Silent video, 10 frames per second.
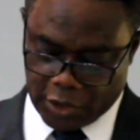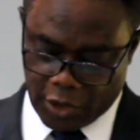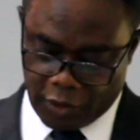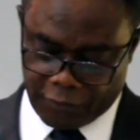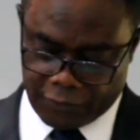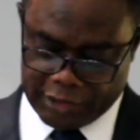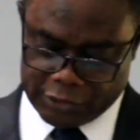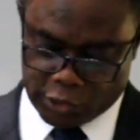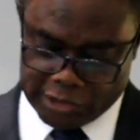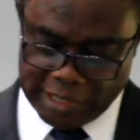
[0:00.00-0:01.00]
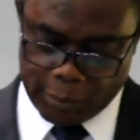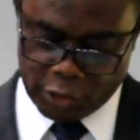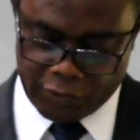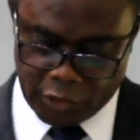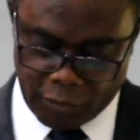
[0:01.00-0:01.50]
of the
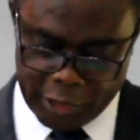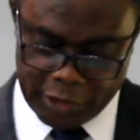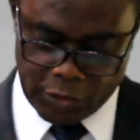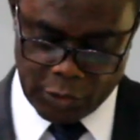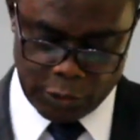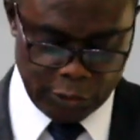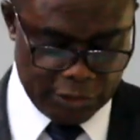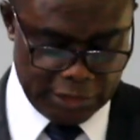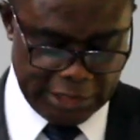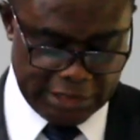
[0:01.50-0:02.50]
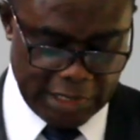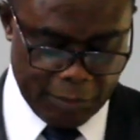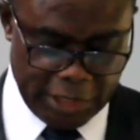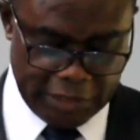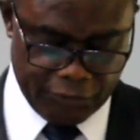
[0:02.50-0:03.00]
Sustainable Development Goals data
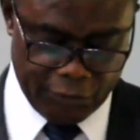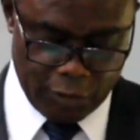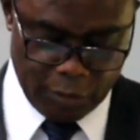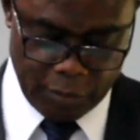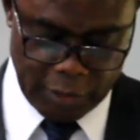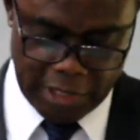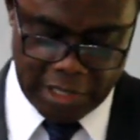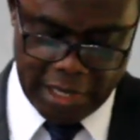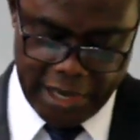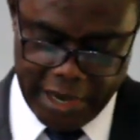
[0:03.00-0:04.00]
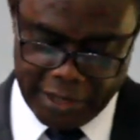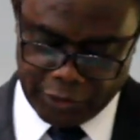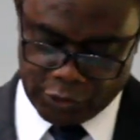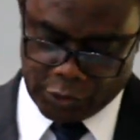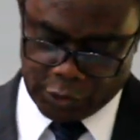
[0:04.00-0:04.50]
platform
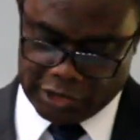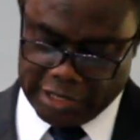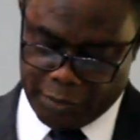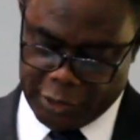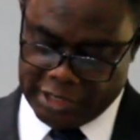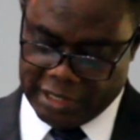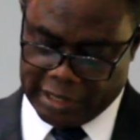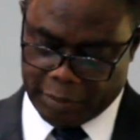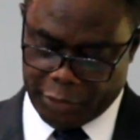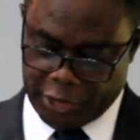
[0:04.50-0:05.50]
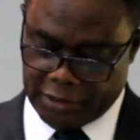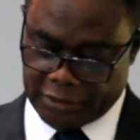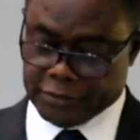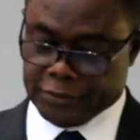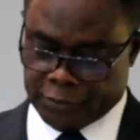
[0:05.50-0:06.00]
and social media campaign.
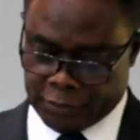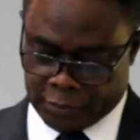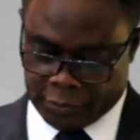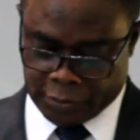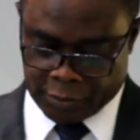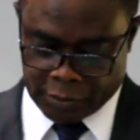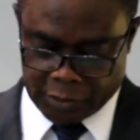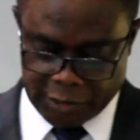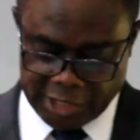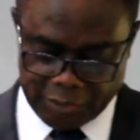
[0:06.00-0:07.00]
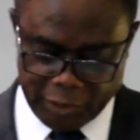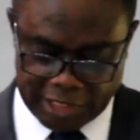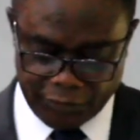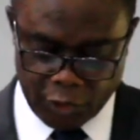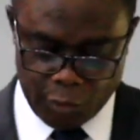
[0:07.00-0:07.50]
This
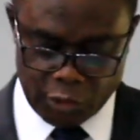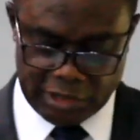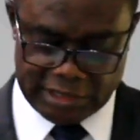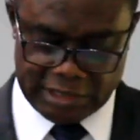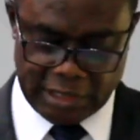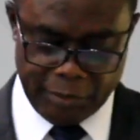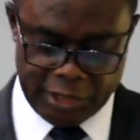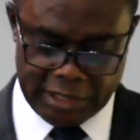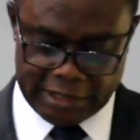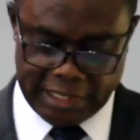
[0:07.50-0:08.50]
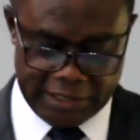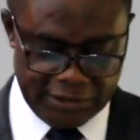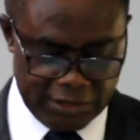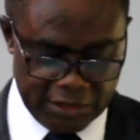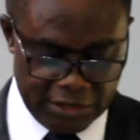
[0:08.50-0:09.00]
platform will disseminate
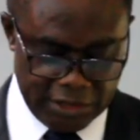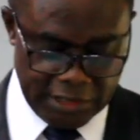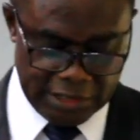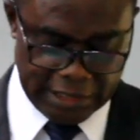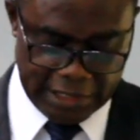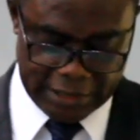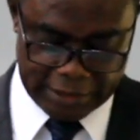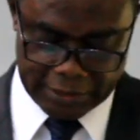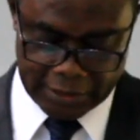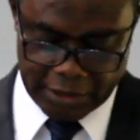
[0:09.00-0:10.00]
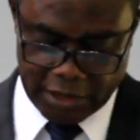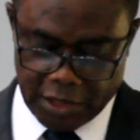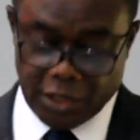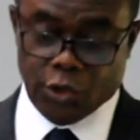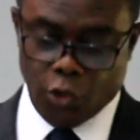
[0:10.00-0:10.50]
SDG data
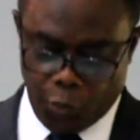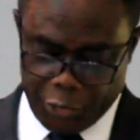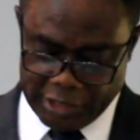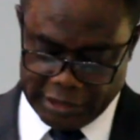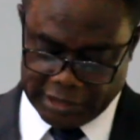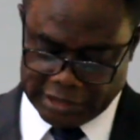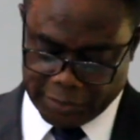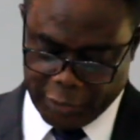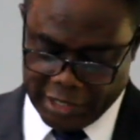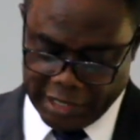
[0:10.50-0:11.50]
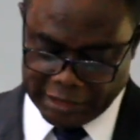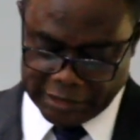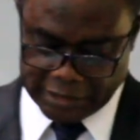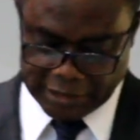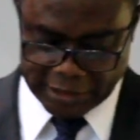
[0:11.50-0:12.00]
in open,
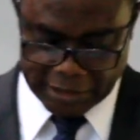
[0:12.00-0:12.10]
transparent,